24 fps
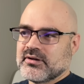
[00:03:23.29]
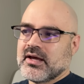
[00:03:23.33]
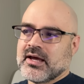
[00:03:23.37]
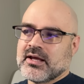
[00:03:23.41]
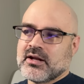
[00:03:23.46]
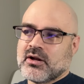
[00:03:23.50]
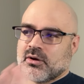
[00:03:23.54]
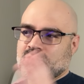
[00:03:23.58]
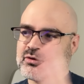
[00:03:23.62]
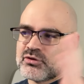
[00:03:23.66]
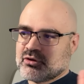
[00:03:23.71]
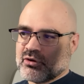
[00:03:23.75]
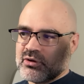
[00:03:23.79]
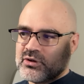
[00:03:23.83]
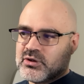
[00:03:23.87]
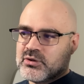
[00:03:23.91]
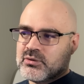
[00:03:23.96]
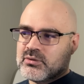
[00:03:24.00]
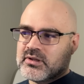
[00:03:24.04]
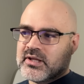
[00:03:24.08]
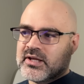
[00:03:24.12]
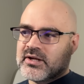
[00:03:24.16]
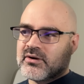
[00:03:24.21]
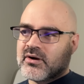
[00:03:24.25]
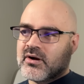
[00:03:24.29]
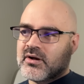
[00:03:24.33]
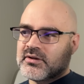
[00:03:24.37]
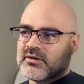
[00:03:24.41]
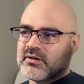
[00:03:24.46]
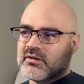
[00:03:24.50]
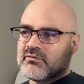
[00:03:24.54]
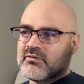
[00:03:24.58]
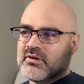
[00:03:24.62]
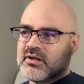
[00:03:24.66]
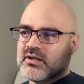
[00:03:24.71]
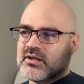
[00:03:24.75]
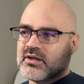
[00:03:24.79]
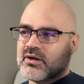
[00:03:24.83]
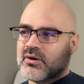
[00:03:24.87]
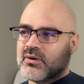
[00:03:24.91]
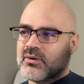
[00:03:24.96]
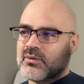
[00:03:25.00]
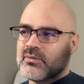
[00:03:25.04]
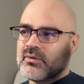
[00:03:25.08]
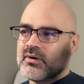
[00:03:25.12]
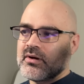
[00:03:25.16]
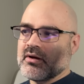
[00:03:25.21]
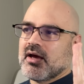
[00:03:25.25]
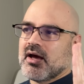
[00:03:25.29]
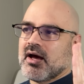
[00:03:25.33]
and I'll show you later on in the video,